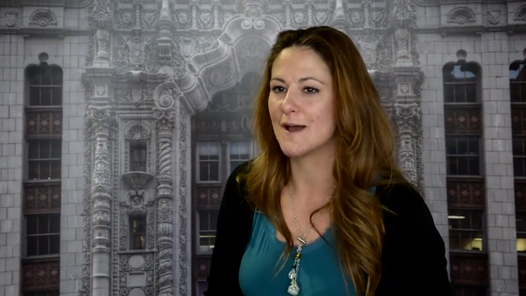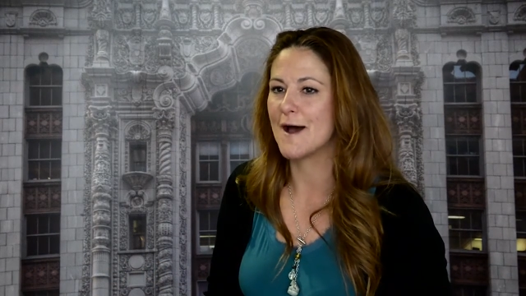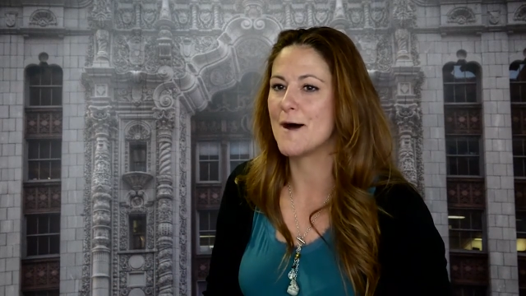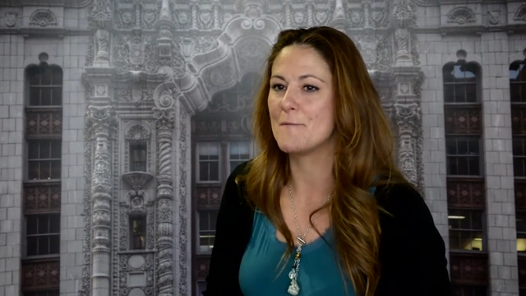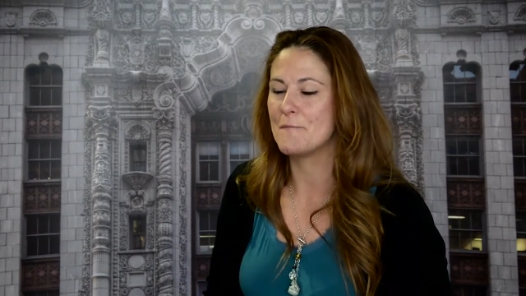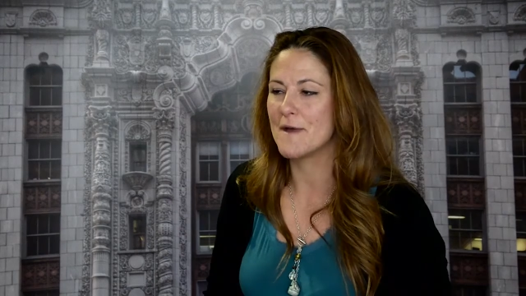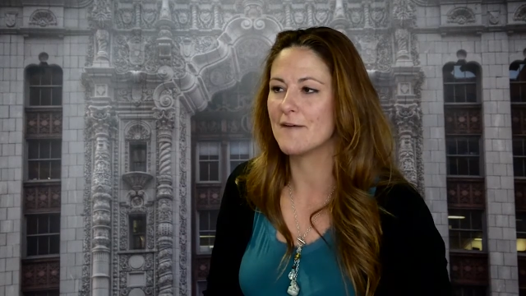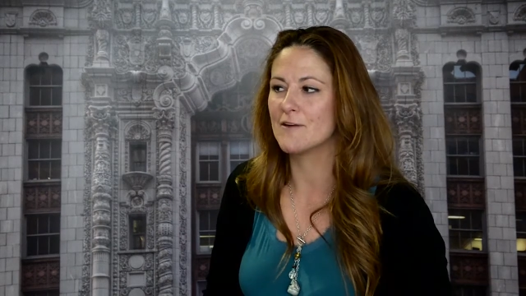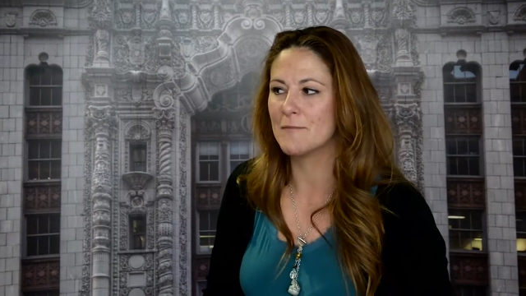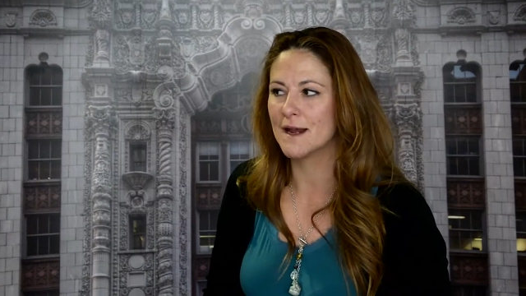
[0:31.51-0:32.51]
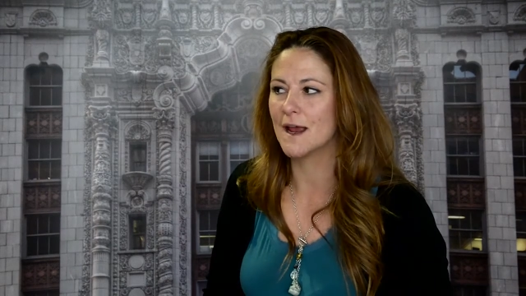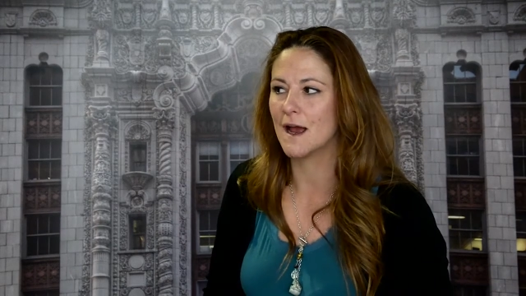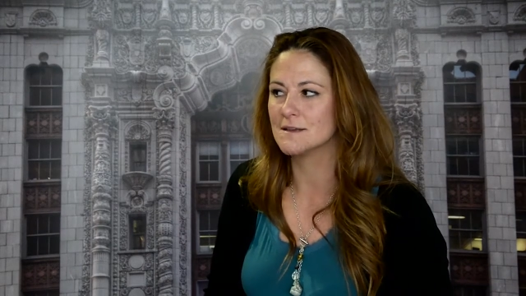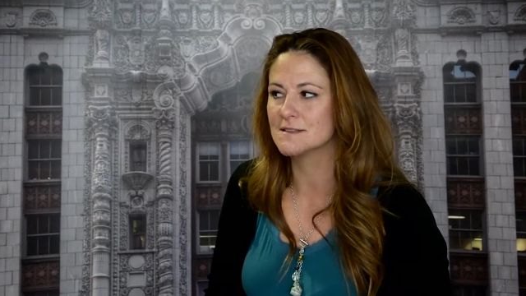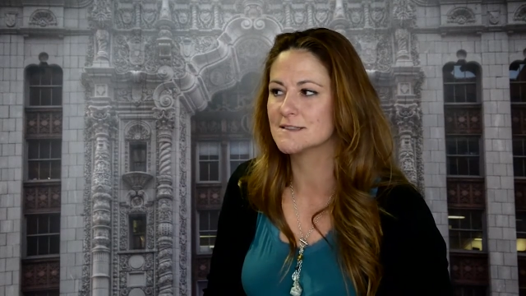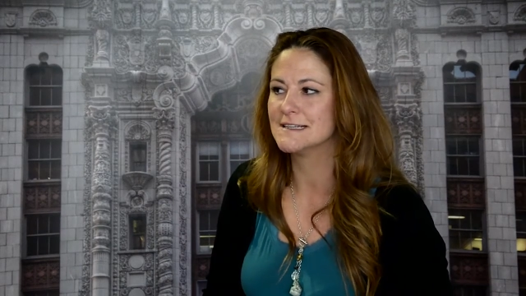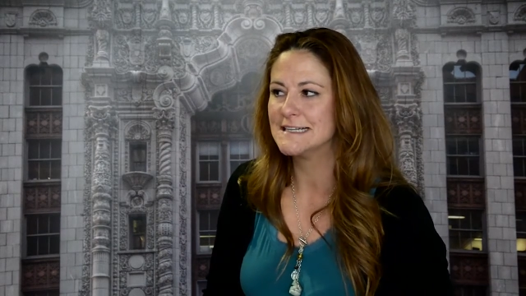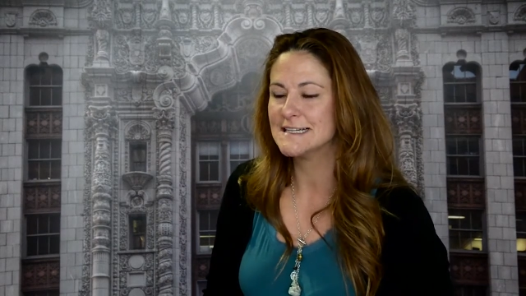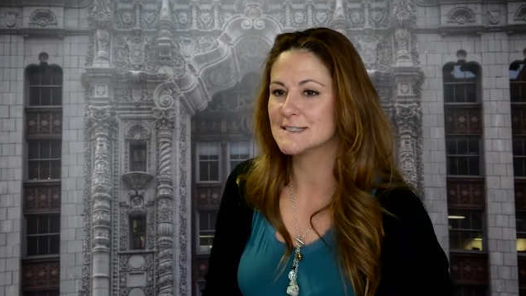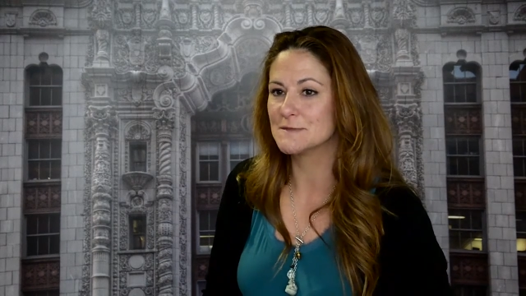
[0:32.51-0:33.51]
Um, everybody has
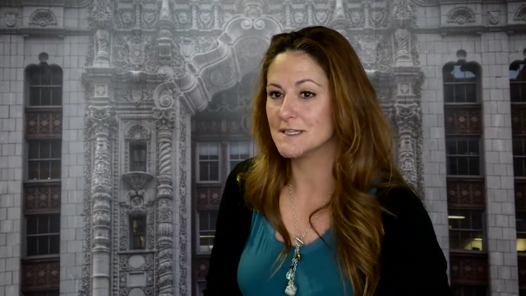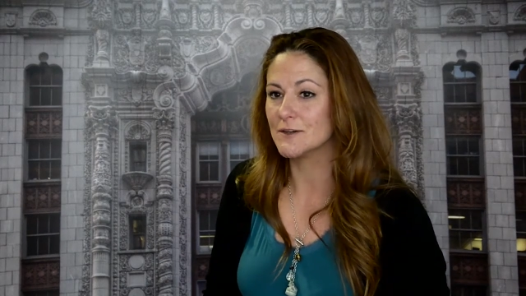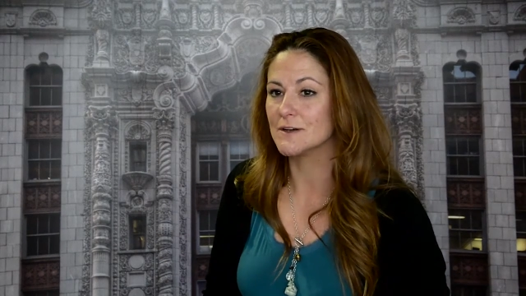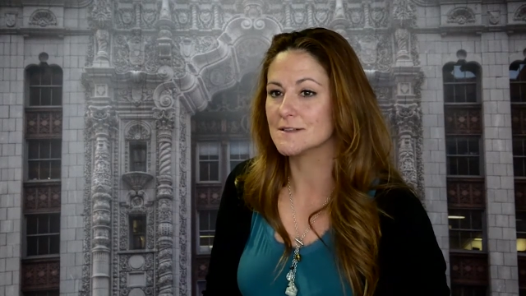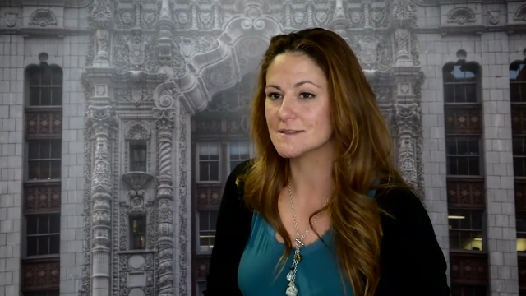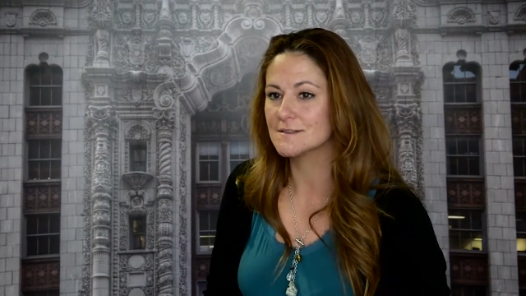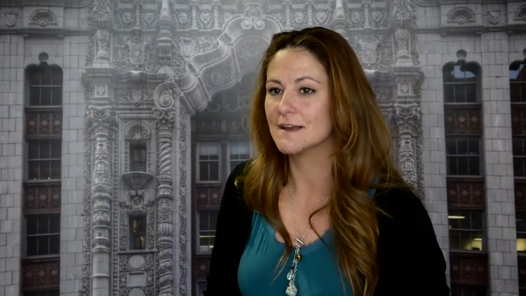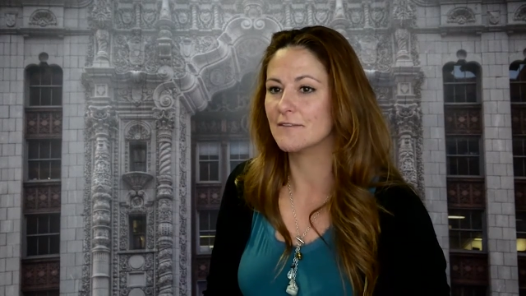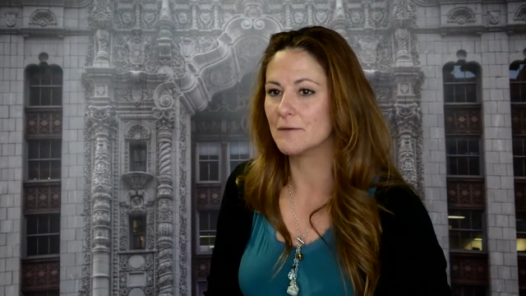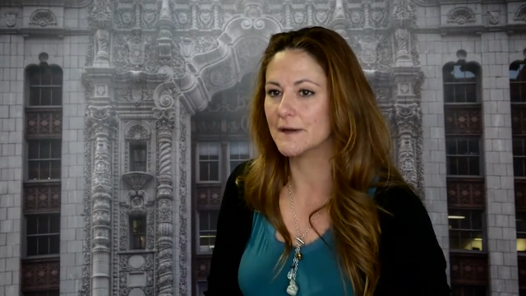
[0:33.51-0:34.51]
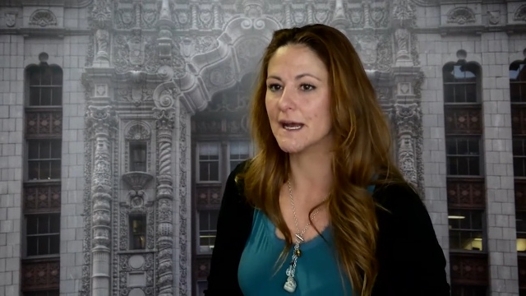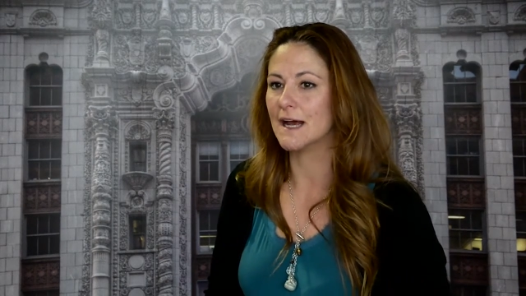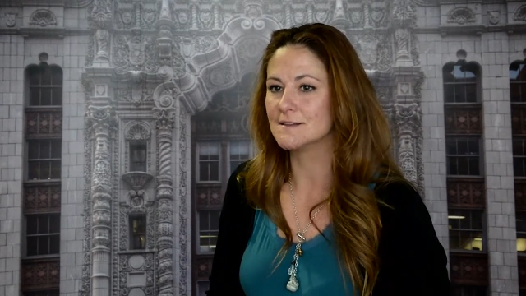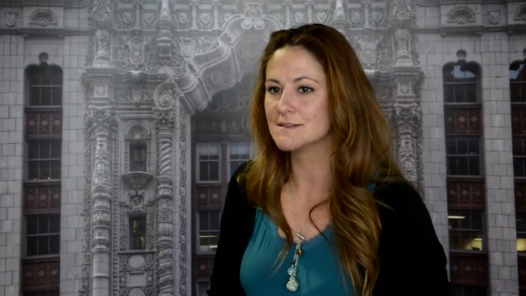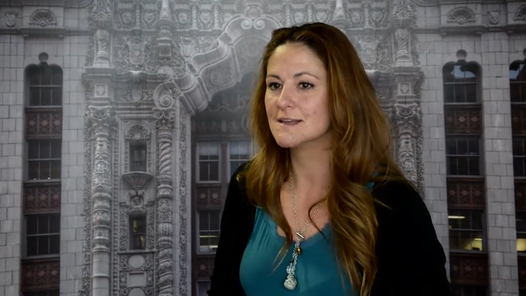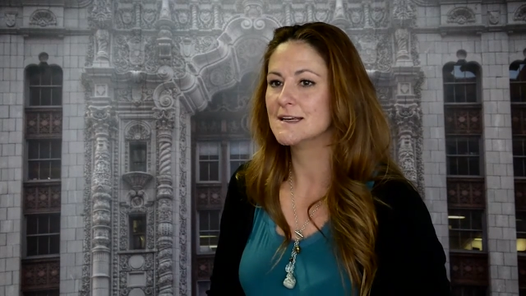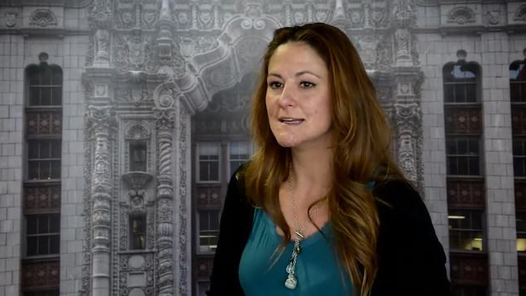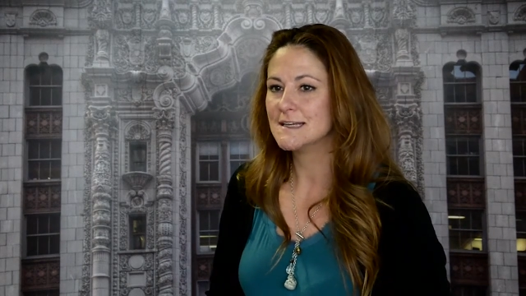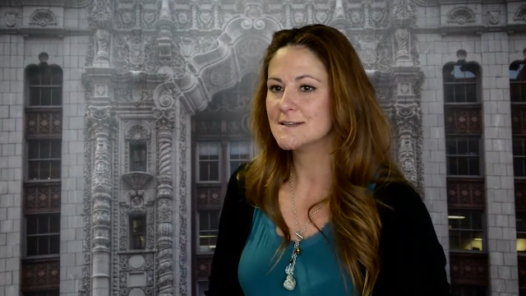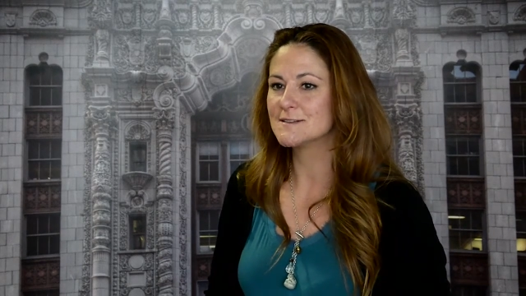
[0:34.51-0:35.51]
some secrets, everybody has
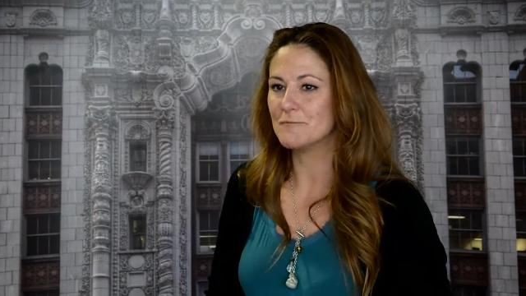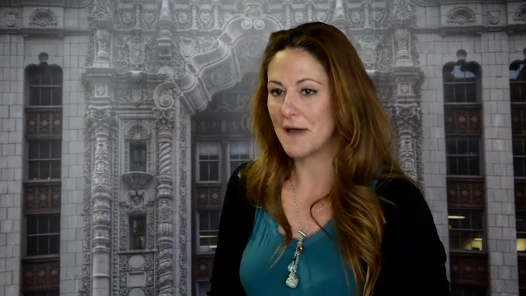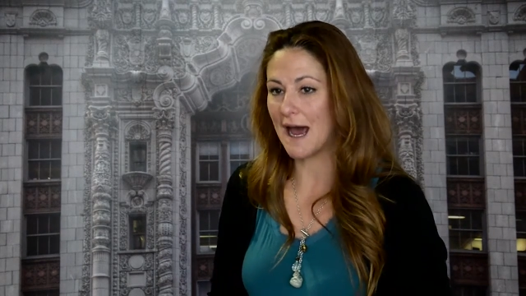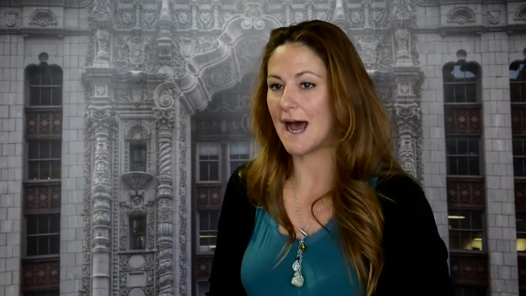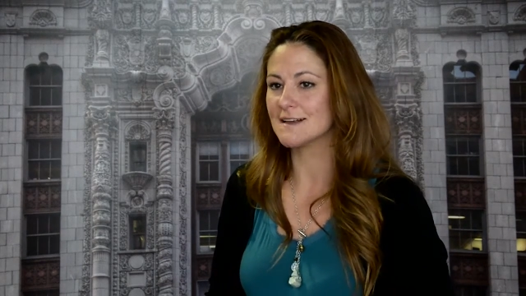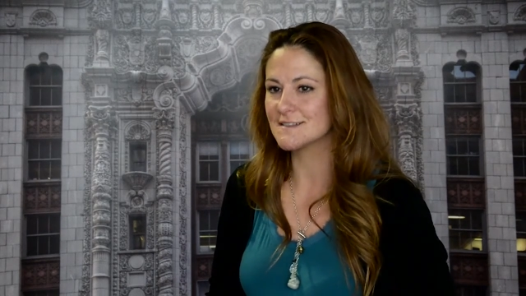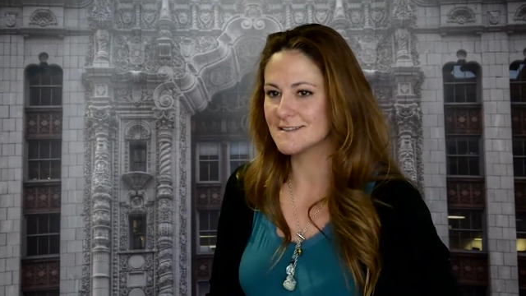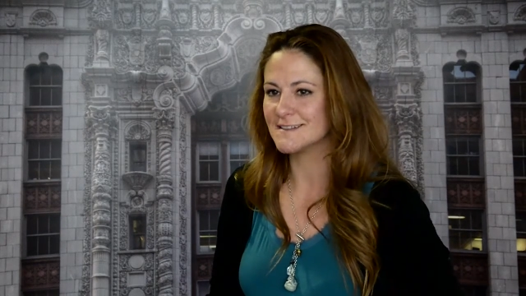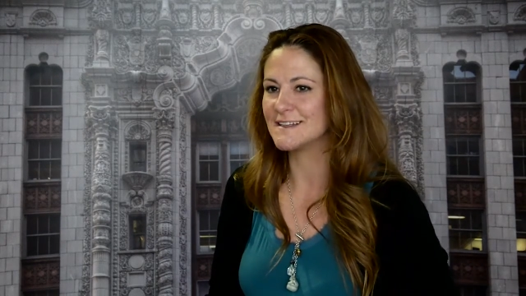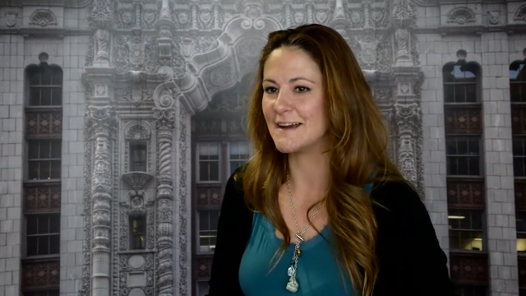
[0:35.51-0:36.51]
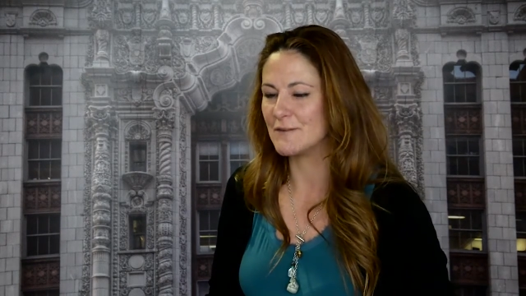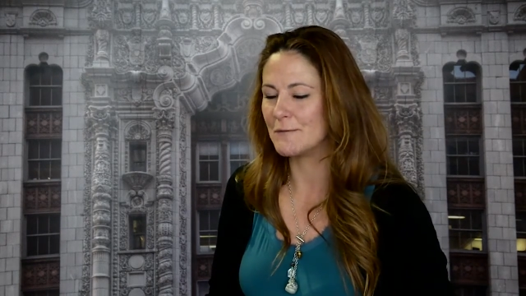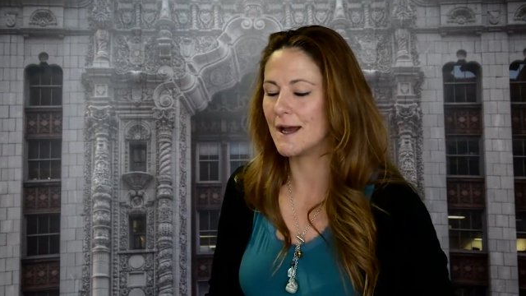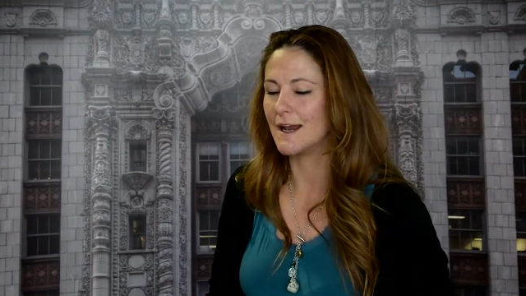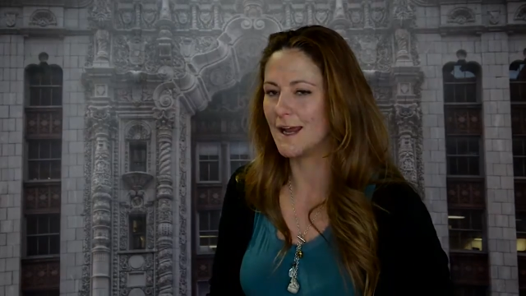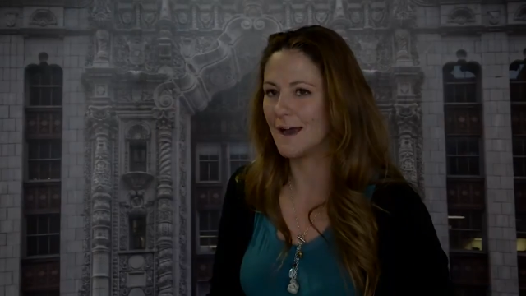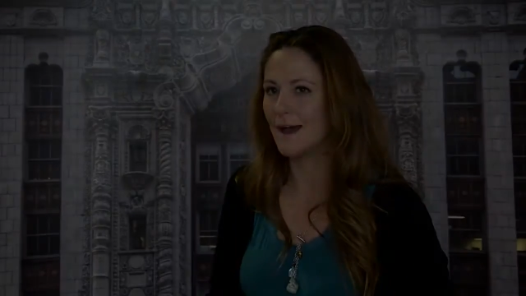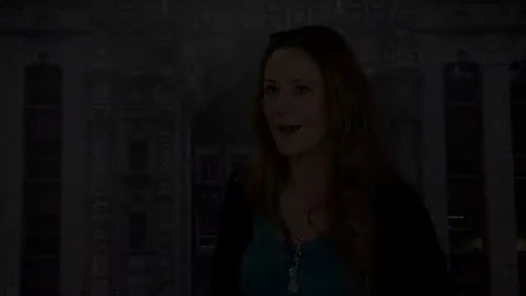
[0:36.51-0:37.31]
some past, everybody, uh,